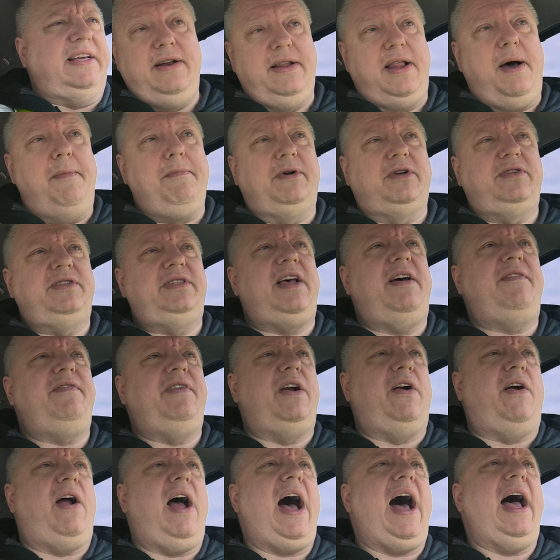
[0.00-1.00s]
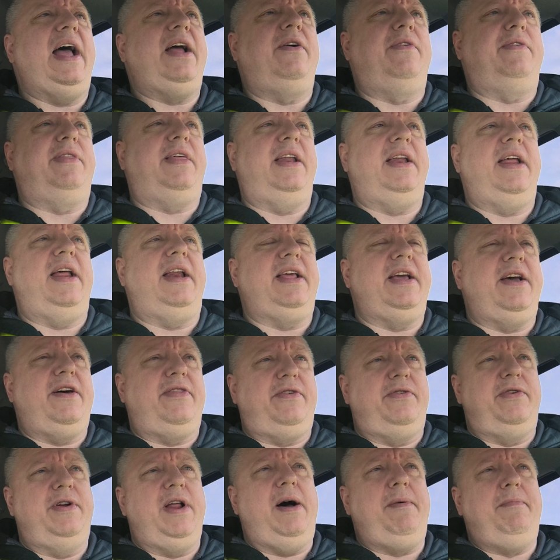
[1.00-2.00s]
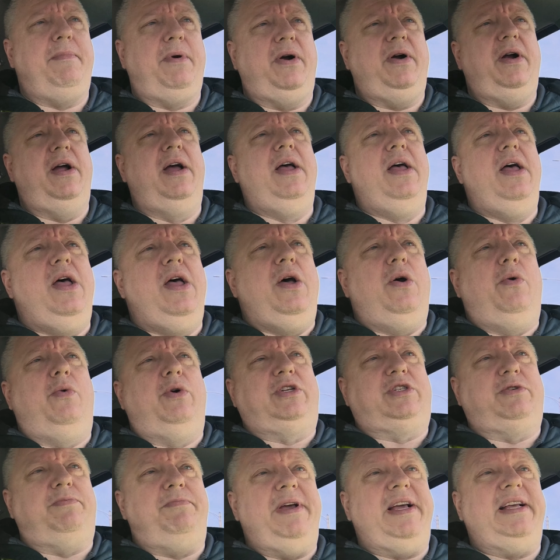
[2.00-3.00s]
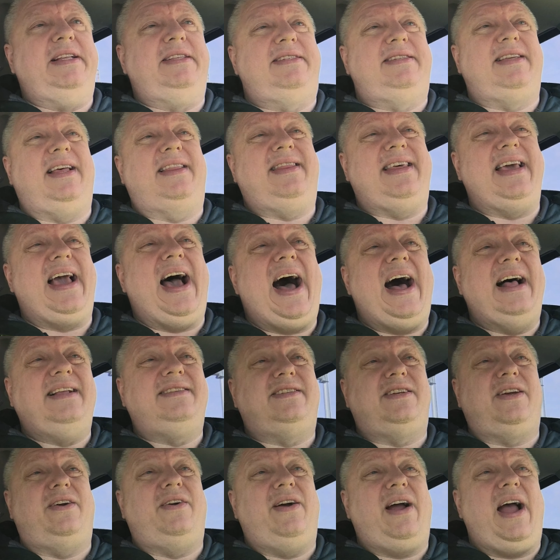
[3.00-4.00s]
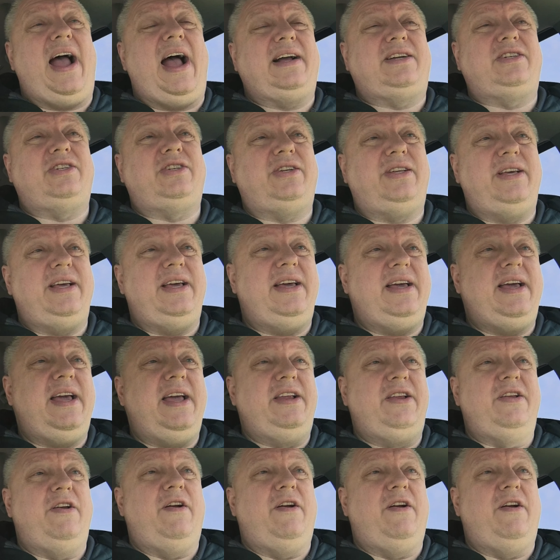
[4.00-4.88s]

a number 7 are higher than any other number, which means that the odds are actually in